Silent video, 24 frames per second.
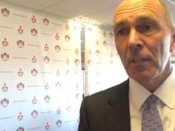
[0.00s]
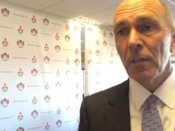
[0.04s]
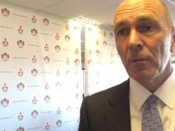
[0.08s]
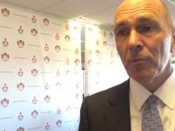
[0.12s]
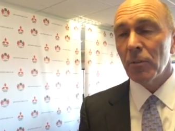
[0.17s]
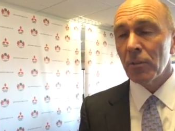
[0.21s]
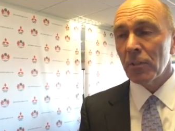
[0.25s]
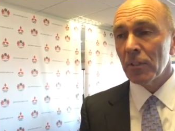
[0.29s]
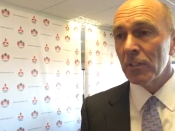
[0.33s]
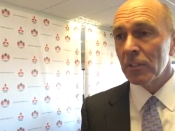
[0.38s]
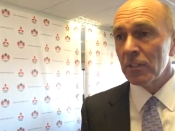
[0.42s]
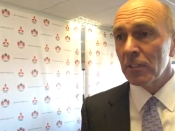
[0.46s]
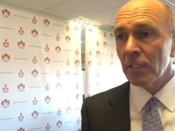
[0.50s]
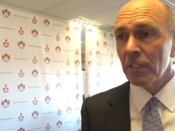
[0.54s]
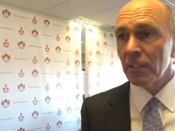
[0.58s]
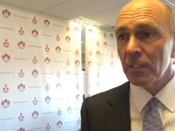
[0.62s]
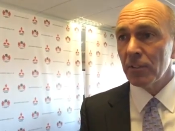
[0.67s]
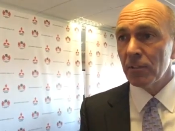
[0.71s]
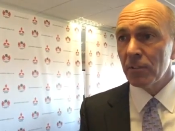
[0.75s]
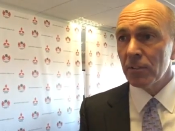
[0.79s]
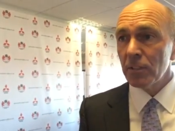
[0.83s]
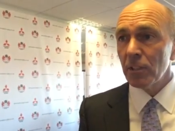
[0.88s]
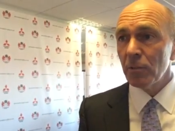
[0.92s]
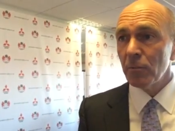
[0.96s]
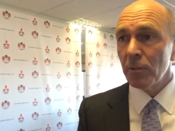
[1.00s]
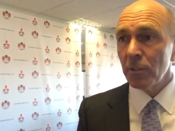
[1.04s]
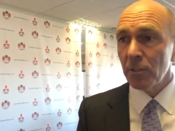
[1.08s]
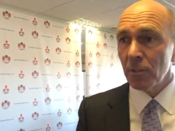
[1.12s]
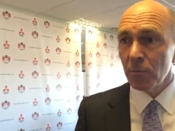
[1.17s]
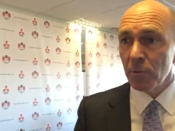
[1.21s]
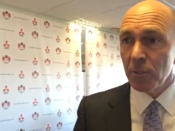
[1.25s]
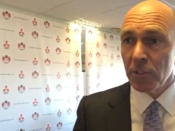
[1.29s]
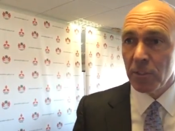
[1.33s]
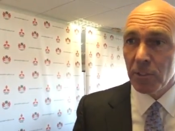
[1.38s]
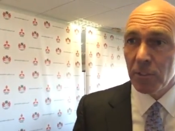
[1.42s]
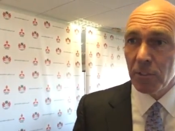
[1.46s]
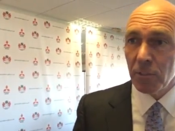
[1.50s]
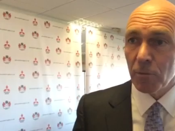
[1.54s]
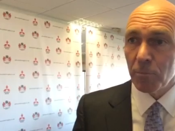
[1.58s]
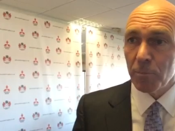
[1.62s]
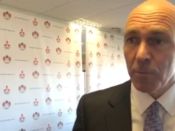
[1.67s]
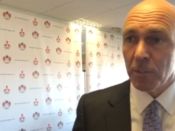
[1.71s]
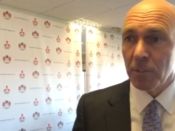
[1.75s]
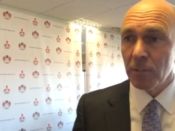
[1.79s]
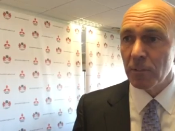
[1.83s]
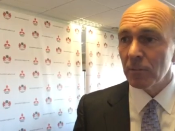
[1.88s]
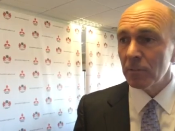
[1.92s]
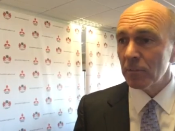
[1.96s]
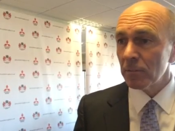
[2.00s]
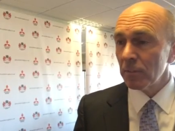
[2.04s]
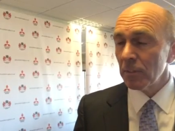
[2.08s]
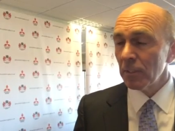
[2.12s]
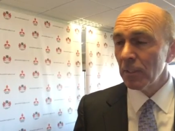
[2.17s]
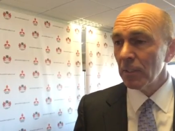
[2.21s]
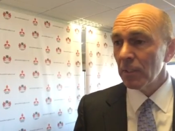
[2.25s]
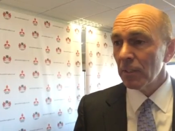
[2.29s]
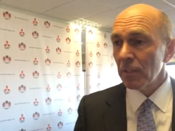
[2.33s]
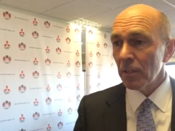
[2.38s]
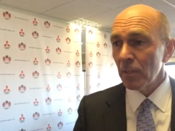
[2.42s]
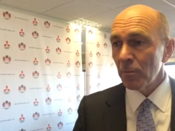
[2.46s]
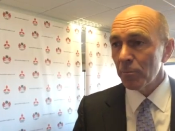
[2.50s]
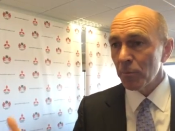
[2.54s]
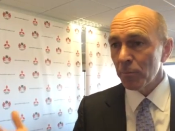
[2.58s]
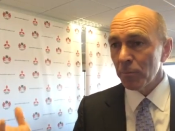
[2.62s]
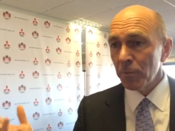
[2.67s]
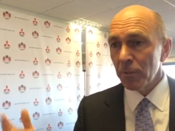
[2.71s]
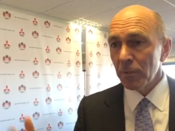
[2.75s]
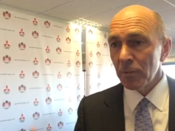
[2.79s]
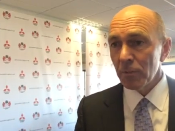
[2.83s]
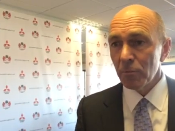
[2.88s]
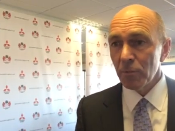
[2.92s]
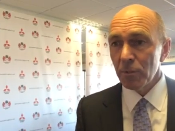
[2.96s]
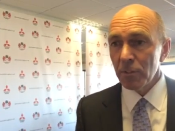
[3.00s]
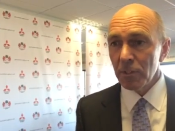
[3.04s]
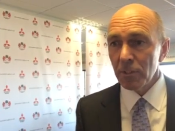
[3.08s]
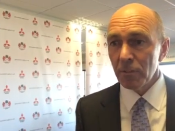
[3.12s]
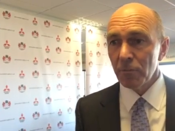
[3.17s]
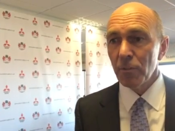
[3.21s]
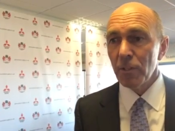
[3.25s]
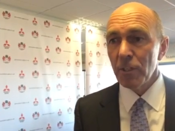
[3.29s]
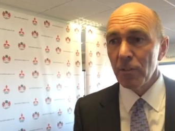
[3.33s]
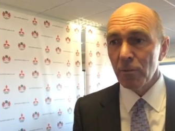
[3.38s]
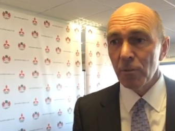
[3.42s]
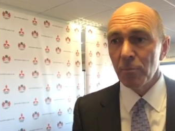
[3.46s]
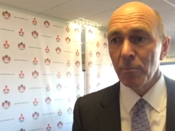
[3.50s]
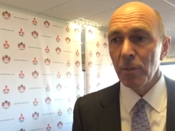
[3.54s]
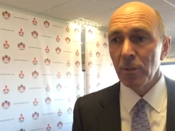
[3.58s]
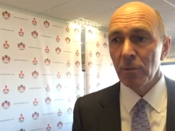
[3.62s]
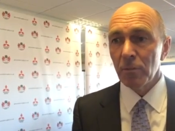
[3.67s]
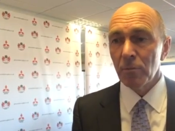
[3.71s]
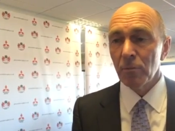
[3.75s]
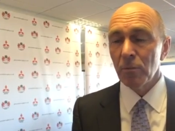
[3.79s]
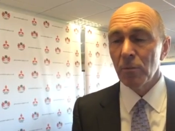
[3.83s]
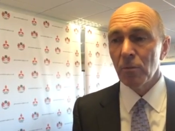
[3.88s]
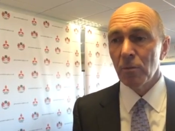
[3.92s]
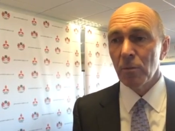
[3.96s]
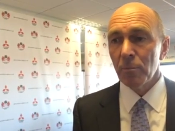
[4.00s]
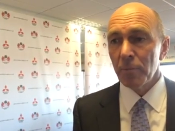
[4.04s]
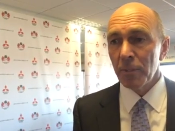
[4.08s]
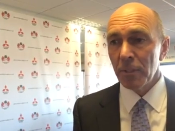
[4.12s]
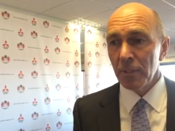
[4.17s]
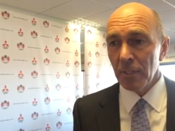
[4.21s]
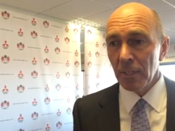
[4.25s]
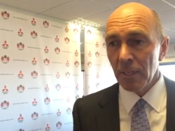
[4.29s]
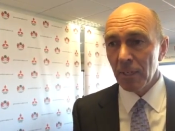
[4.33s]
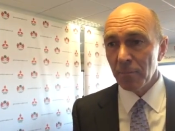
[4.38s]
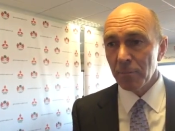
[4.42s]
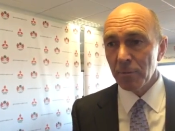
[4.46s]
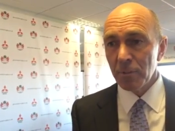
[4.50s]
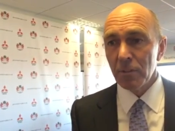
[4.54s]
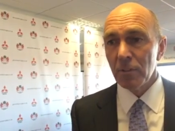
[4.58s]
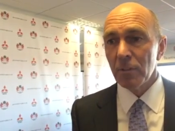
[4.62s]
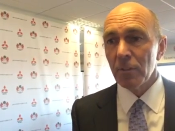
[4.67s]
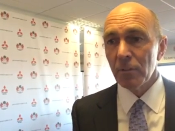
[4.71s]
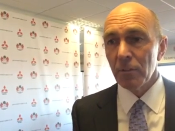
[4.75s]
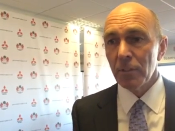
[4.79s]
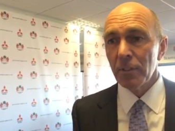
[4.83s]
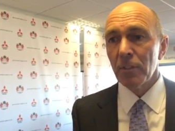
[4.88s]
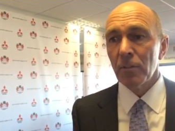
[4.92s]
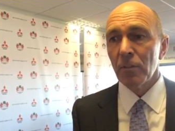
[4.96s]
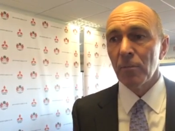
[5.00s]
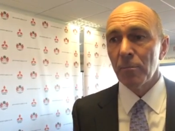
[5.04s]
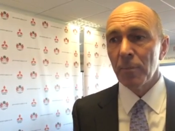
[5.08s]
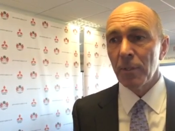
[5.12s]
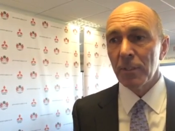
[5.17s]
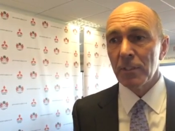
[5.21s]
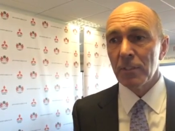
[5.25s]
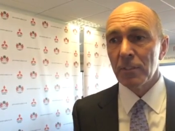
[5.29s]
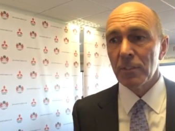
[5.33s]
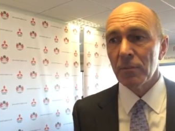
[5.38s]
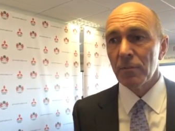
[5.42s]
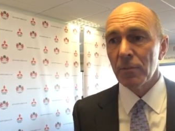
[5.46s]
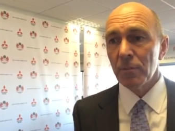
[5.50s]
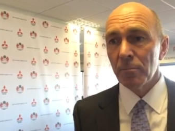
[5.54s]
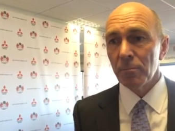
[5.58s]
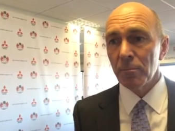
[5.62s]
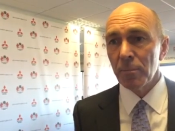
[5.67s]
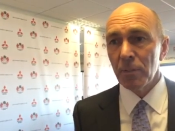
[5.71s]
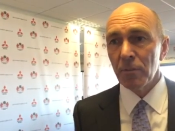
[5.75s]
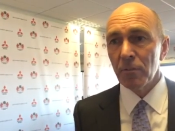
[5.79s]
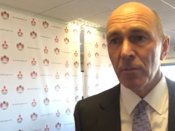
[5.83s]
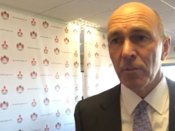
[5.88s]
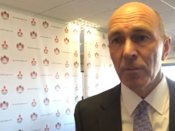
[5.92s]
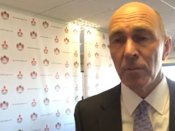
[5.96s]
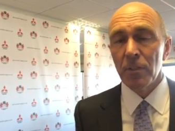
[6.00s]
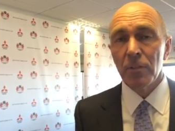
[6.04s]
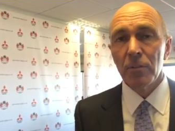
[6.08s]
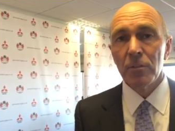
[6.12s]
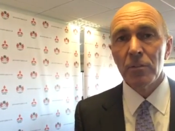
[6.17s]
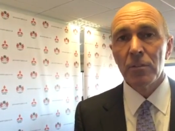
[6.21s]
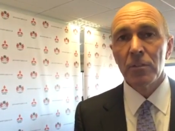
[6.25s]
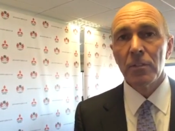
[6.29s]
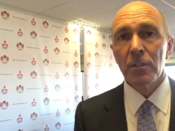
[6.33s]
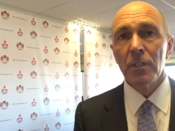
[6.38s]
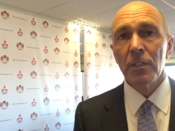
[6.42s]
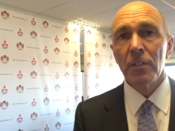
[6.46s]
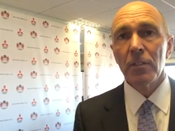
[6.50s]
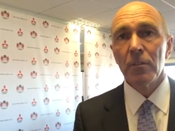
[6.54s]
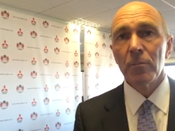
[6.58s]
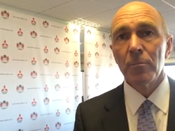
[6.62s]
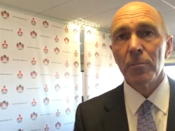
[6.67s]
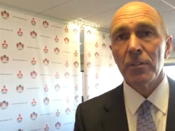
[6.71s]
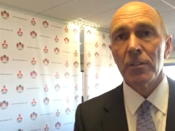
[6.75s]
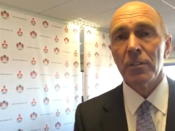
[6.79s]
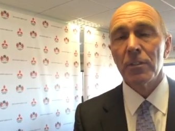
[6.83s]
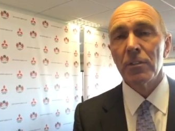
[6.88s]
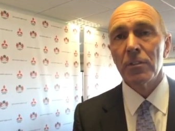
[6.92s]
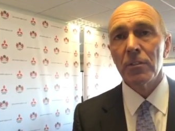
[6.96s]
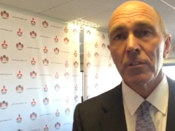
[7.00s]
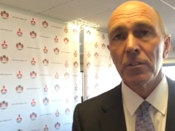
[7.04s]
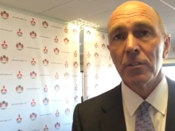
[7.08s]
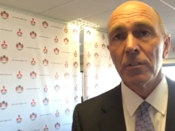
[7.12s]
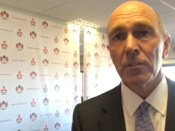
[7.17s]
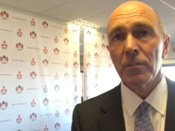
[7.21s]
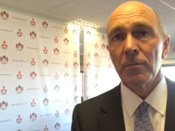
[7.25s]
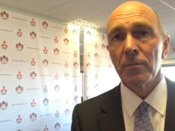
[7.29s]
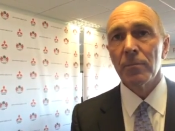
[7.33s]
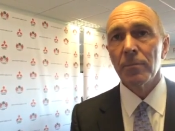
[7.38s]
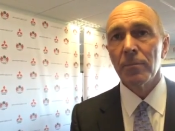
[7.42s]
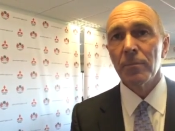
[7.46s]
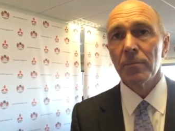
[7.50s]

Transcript: I'm not going to stand here and say we're going to win the European Cup and we're going to win the Aviva, but we want to be absolutely competitive in both of those key competitions.